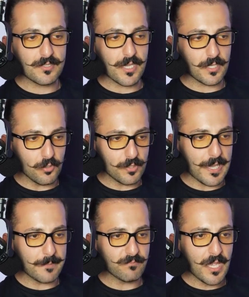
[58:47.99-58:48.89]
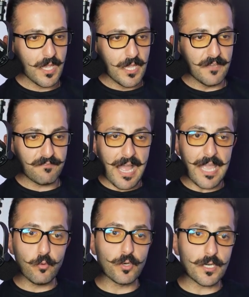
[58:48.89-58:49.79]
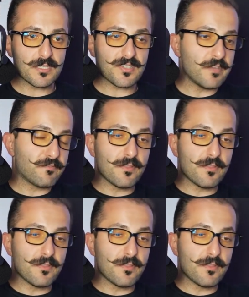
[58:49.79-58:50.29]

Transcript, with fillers: It's like, okay, if I were, say,